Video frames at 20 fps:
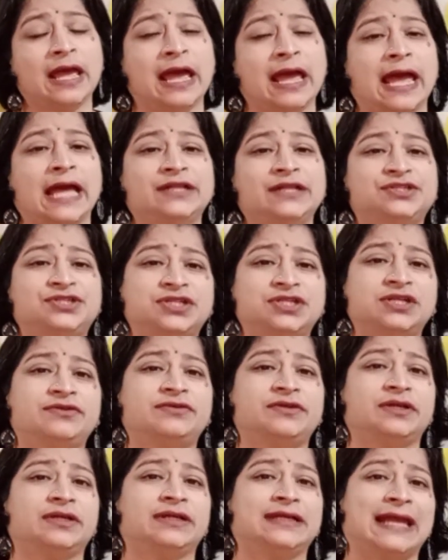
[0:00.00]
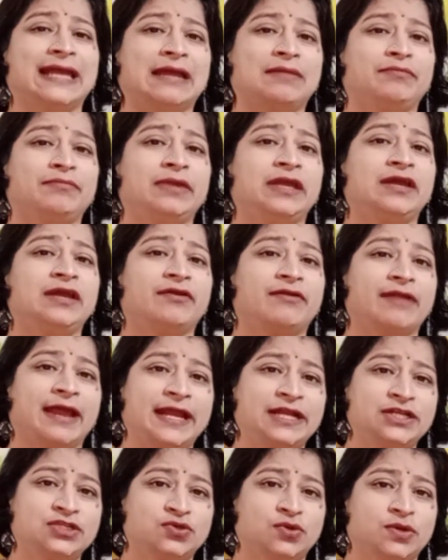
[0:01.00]
and children can make
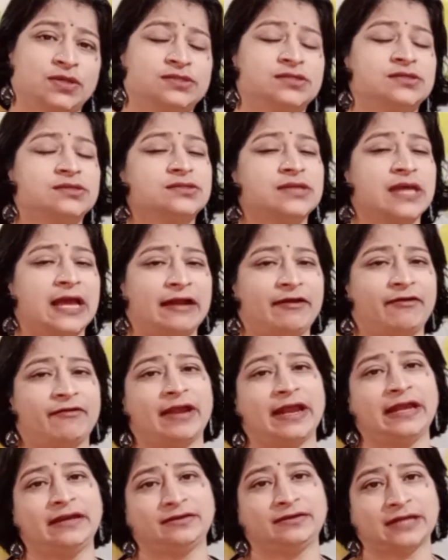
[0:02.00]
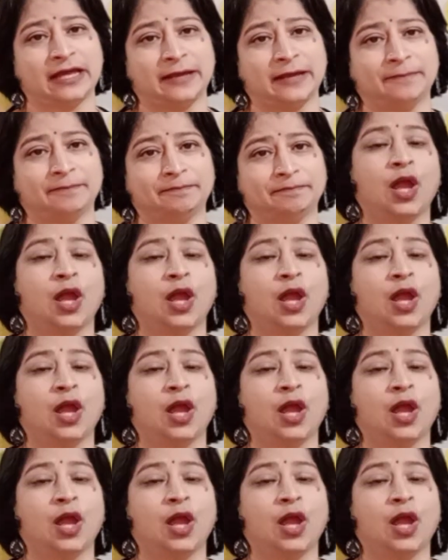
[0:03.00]
right choices at right time.